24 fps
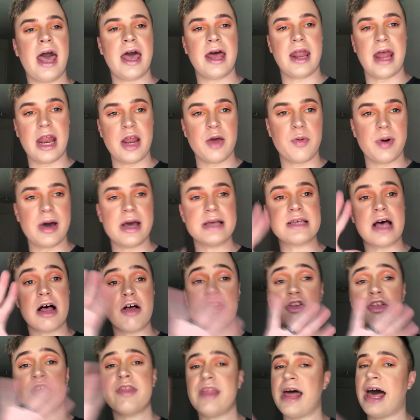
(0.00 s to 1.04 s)
And anyways,
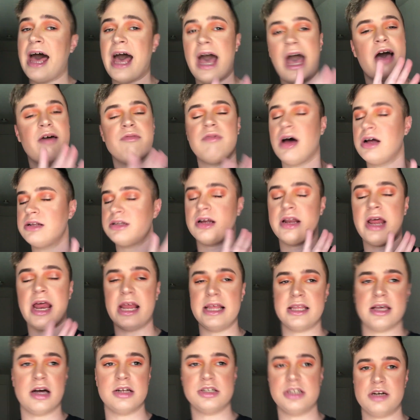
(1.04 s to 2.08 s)
other than that, I have not done
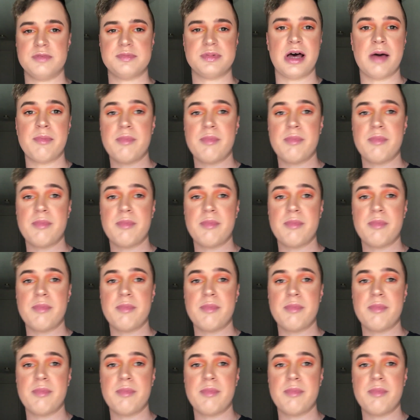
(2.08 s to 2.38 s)
any touch-ups.